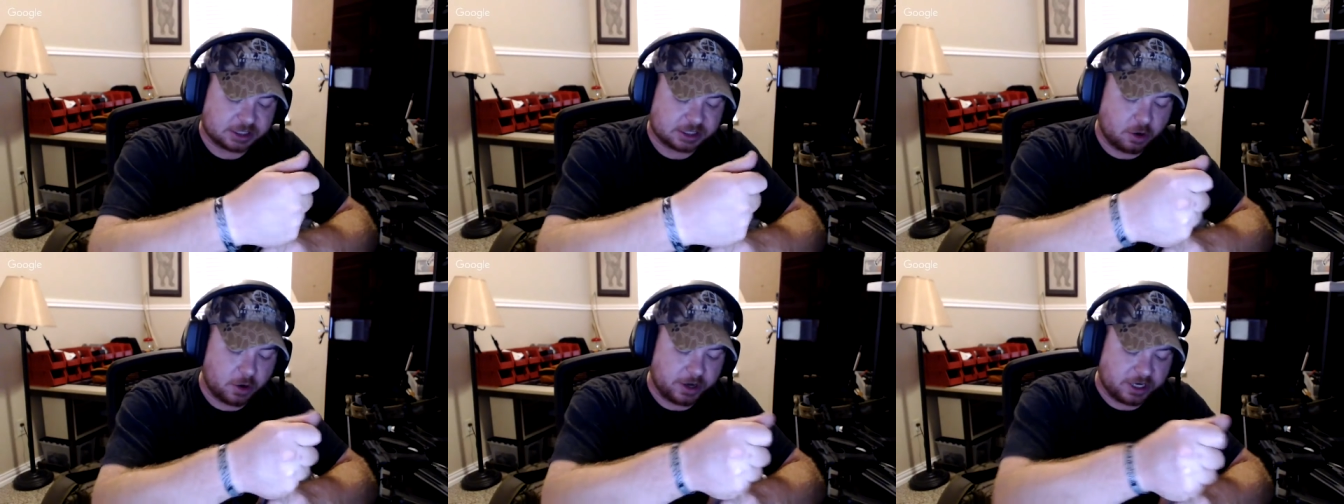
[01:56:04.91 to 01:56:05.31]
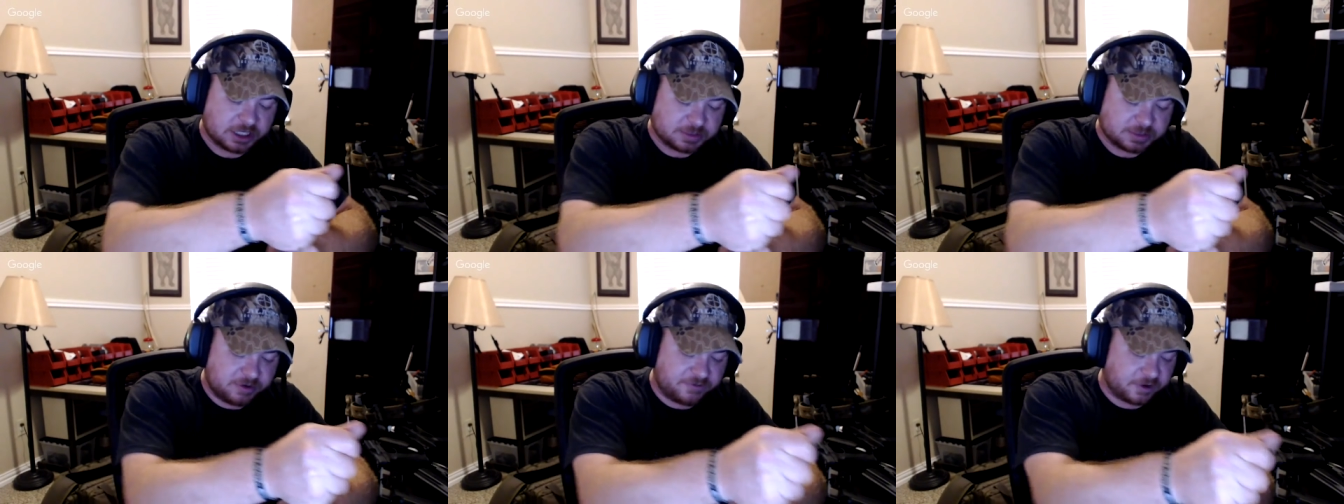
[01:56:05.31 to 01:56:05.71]

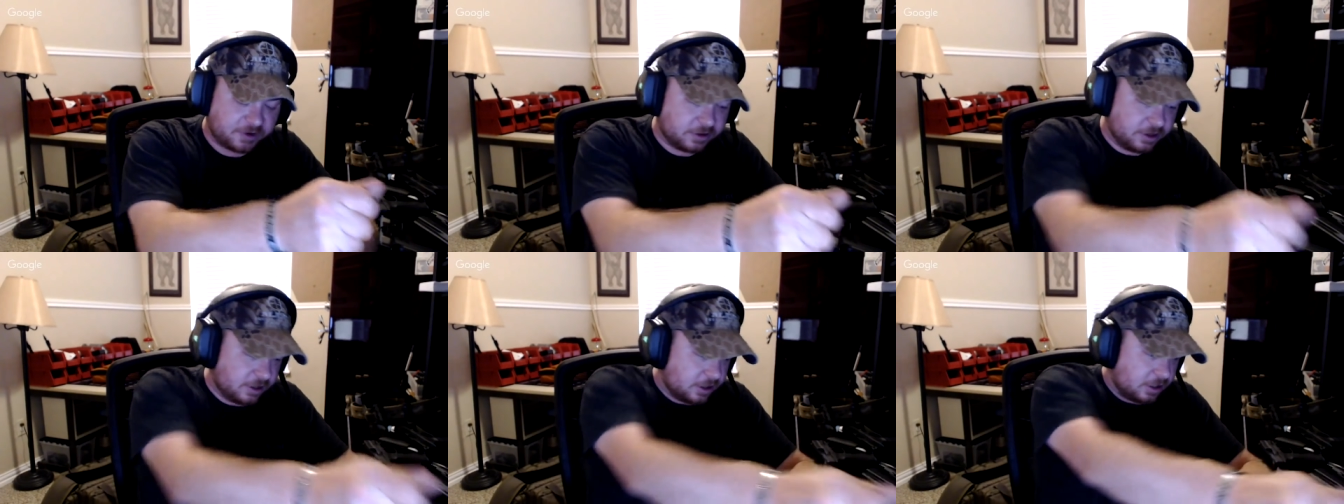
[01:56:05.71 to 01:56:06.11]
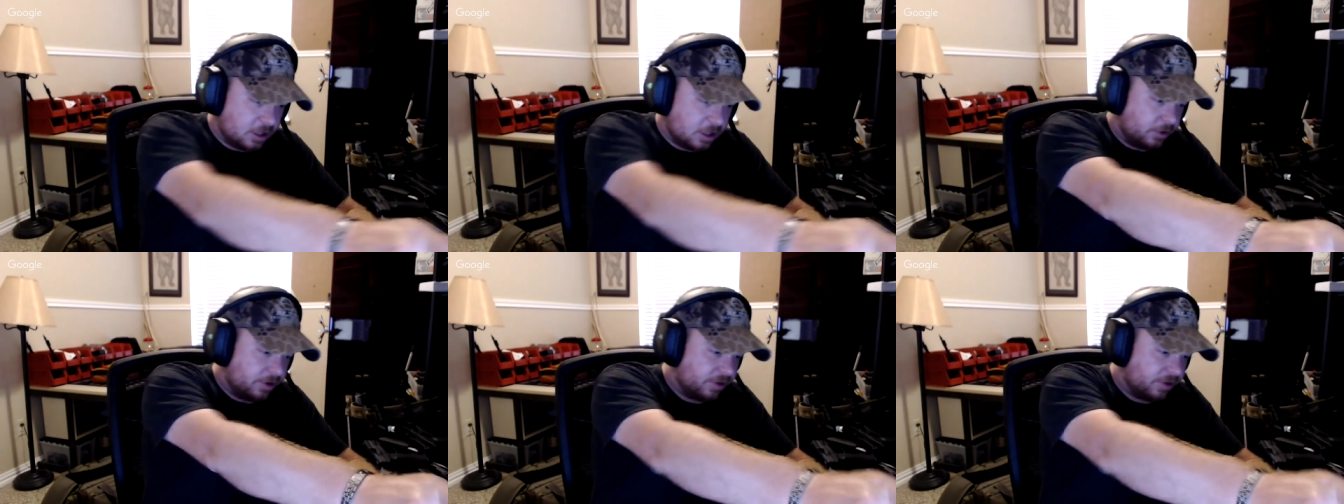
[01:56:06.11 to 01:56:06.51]
co-witness perfectly in the
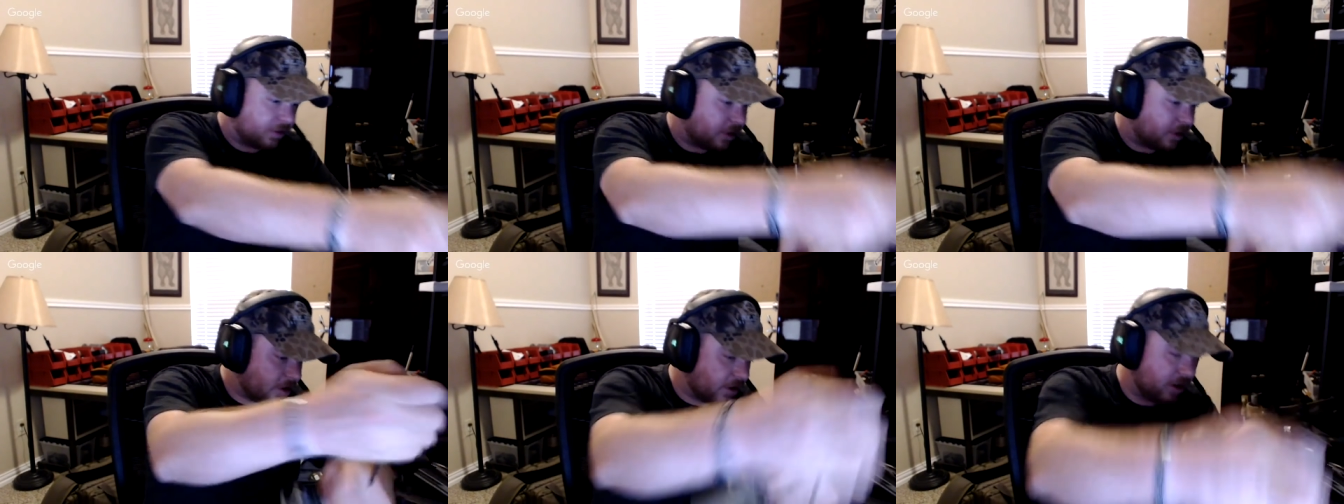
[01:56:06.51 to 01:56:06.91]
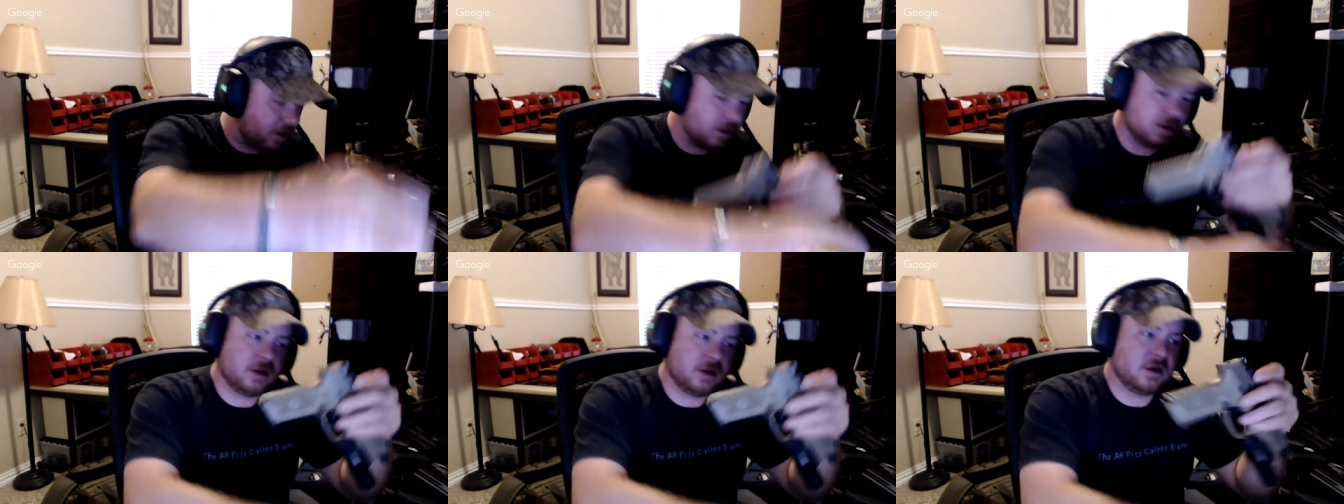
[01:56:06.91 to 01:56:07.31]
lower third
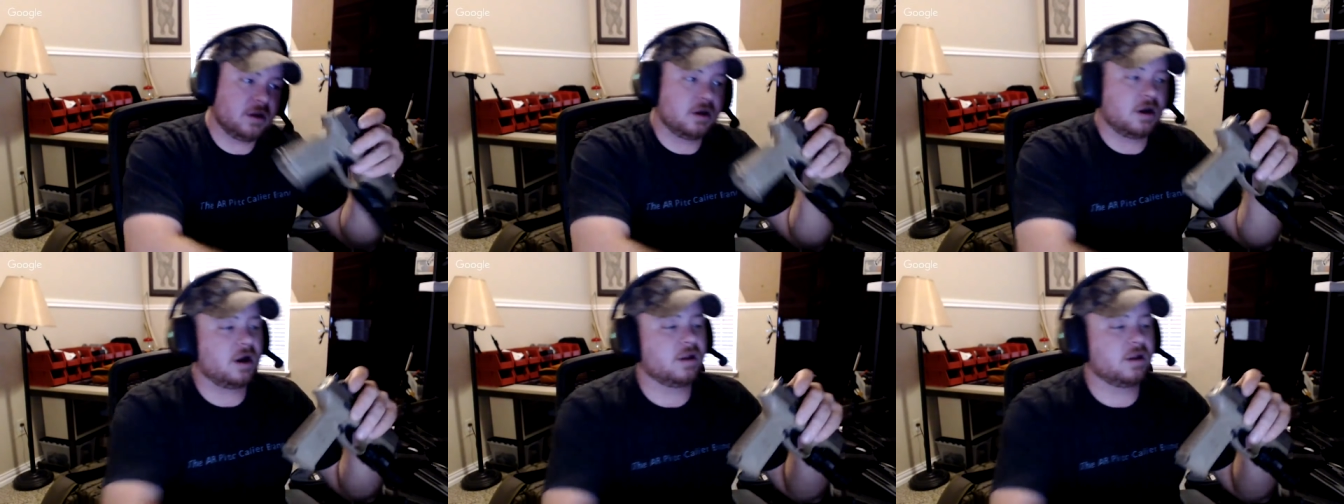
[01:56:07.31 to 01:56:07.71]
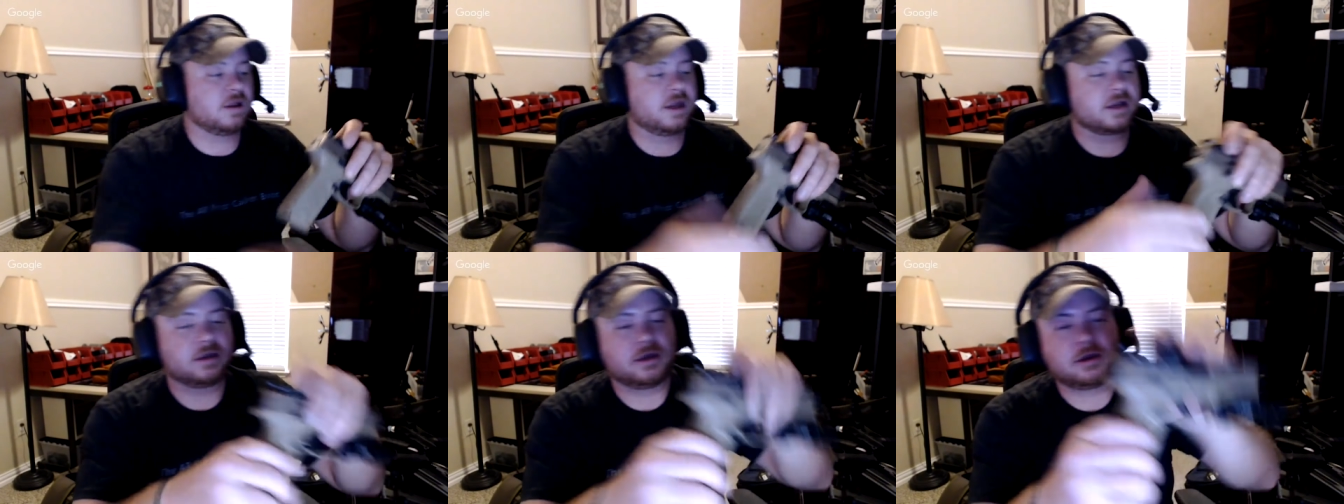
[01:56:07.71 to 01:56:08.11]
on
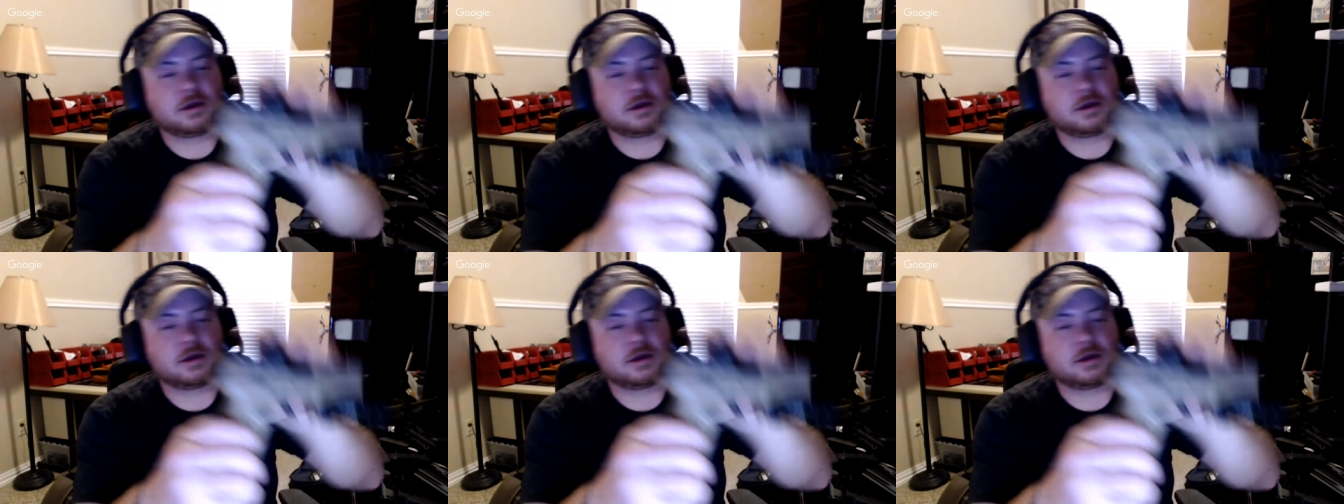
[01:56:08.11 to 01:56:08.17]
like an